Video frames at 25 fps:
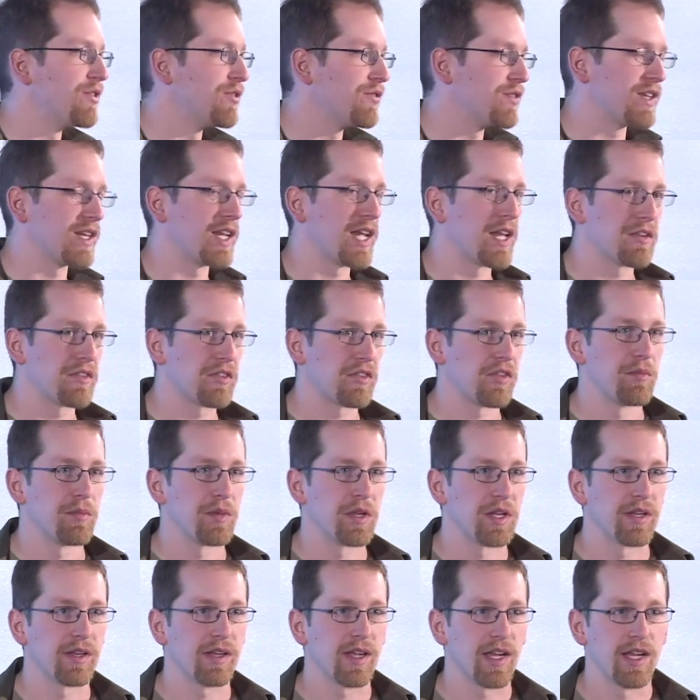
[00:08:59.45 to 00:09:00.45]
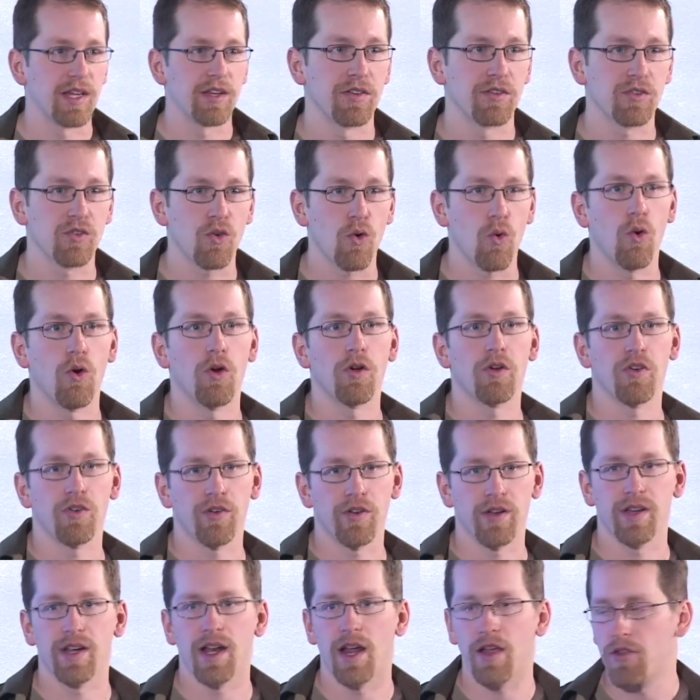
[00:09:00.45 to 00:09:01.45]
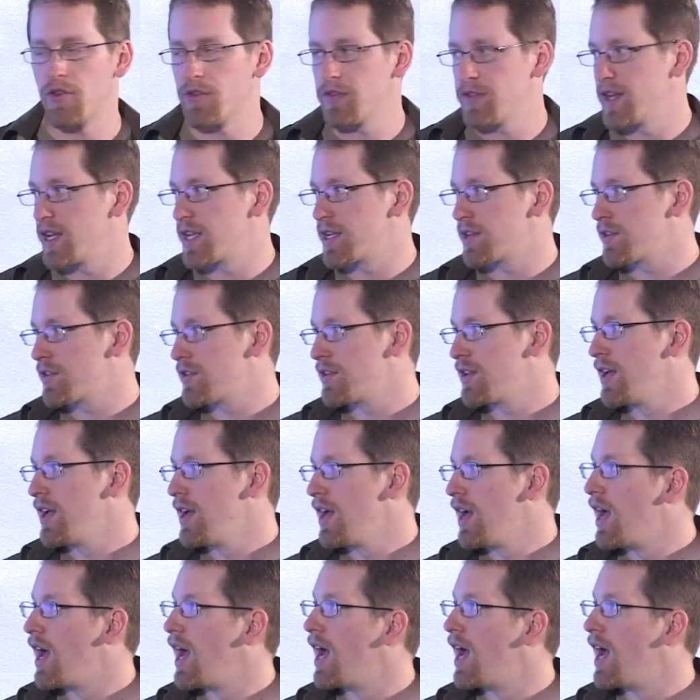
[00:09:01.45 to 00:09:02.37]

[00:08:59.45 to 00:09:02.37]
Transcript: be used against them in court or in other things.